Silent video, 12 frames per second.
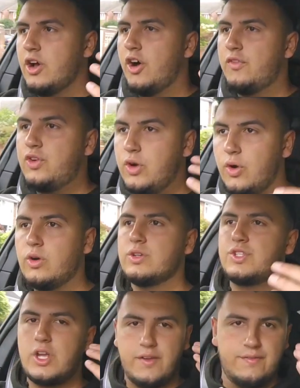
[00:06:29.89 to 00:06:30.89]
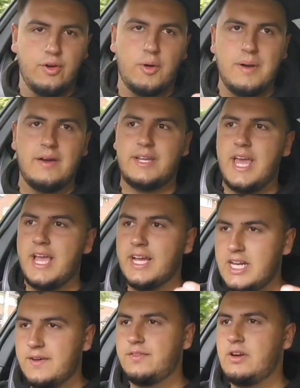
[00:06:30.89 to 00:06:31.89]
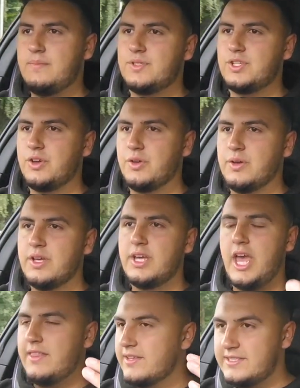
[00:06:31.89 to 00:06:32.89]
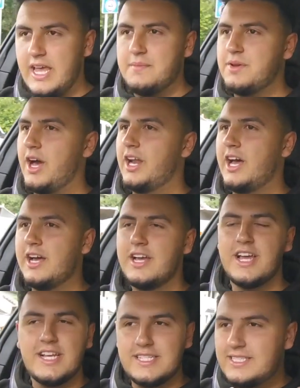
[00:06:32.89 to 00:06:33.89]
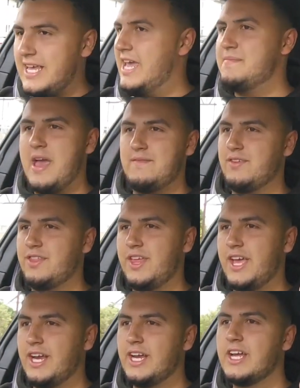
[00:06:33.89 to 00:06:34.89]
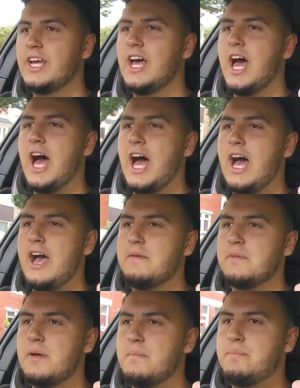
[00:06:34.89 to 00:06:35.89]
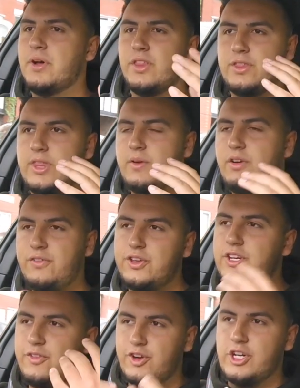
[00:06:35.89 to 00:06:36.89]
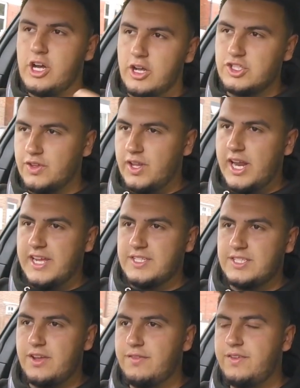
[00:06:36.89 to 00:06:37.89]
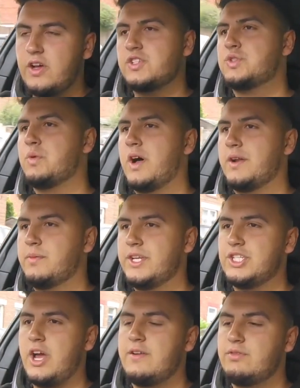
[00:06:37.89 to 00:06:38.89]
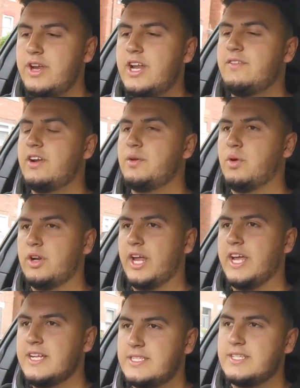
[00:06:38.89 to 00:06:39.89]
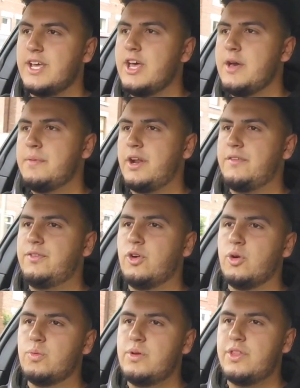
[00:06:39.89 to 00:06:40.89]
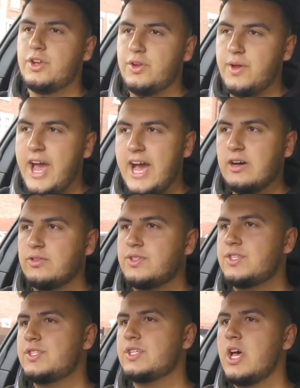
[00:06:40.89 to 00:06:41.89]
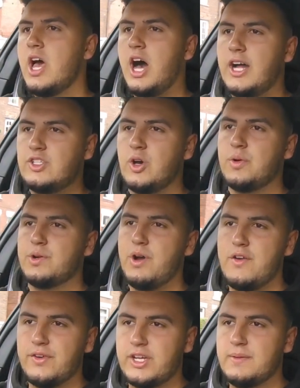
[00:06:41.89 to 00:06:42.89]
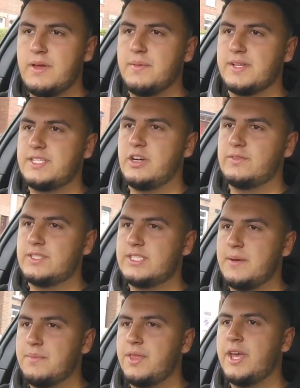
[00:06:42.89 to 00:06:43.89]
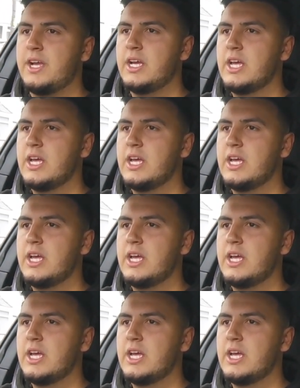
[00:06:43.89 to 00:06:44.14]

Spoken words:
Of course, I thought about getting another M2 in the same colour, same everything. But there were a few different cars on the list. So first one, which I really, really wanted, but I thought with a new house, I don't want to overcommit myself to something,